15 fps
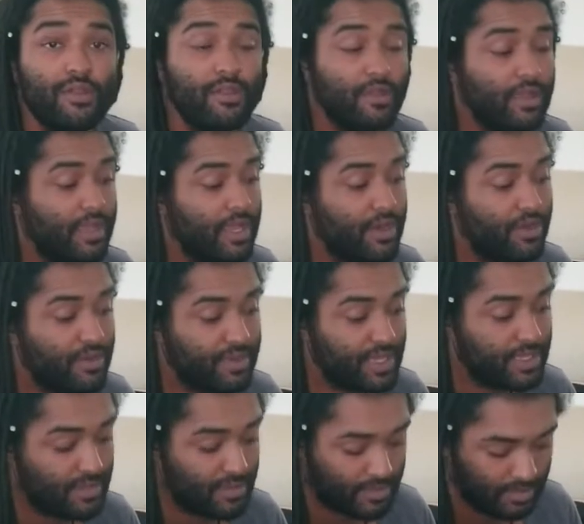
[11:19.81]
You can get all
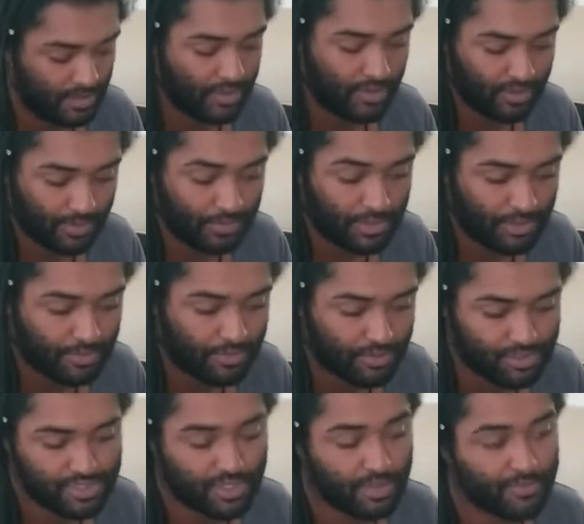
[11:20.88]
that, the motherboard,
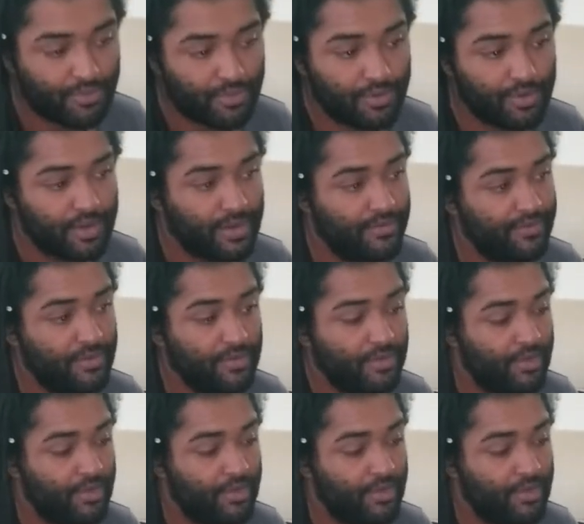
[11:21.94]
the circuit board, and if